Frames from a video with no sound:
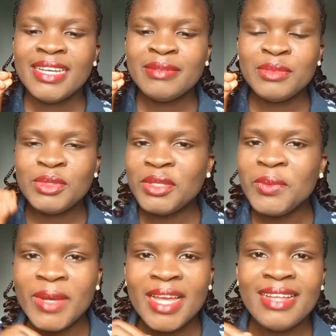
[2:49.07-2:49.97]
doing
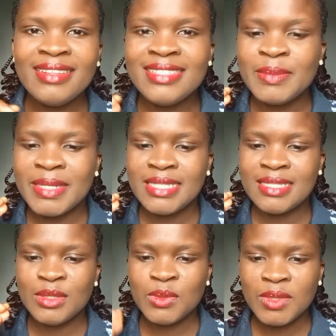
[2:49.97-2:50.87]
well, this person
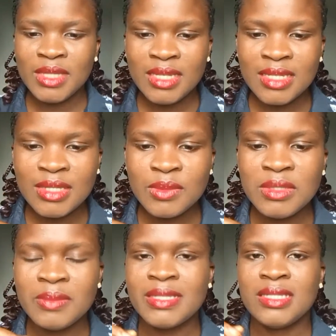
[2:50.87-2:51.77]
is doing this
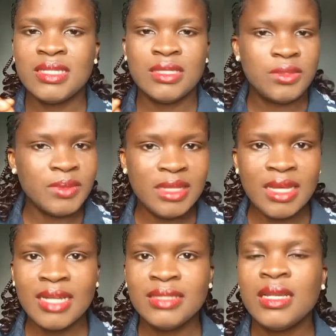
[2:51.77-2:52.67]
person is doing
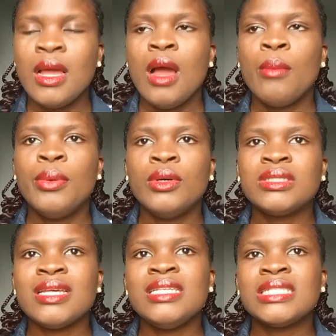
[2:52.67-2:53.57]
that. But
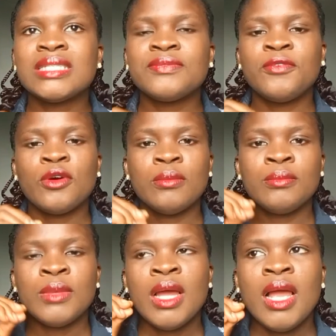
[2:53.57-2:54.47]
it's
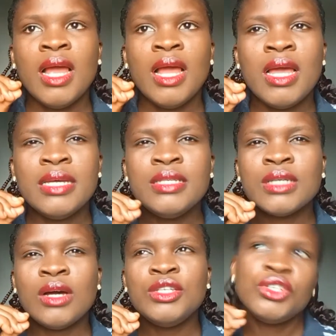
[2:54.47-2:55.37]

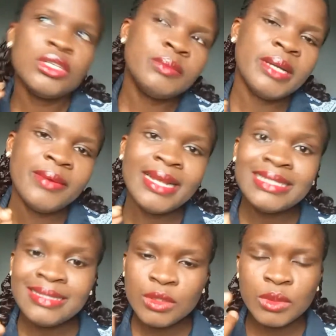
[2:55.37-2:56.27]
just by writing
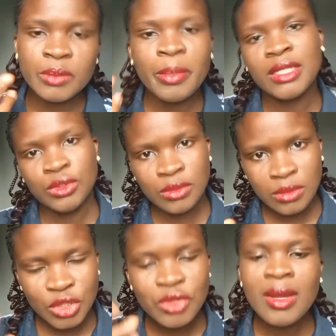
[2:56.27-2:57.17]
it with passion.
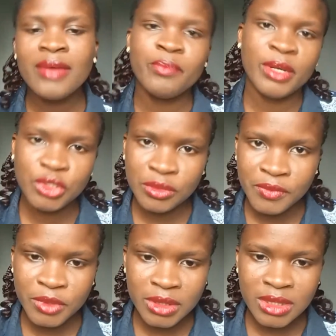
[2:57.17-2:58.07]
Do you have passion for
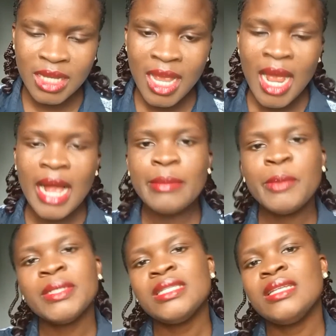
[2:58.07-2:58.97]
it? I am a
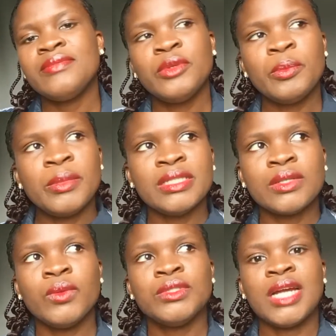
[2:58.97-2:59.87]
personal development
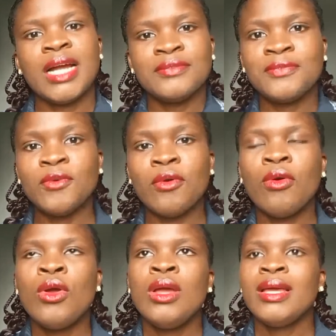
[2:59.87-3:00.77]
coach, and for
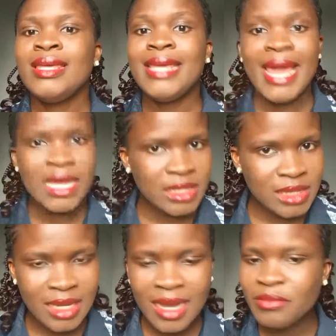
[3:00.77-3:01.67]
years
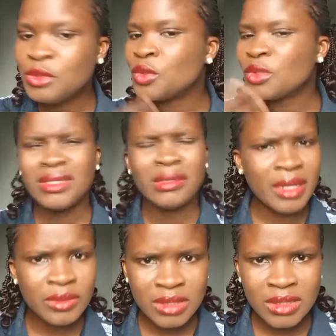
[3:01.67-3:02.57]
I've been talking
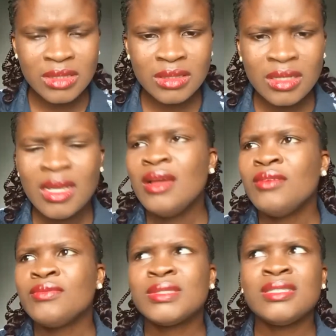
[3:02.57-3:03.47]
about it
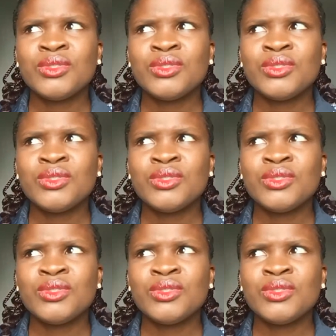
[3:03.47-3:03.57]
since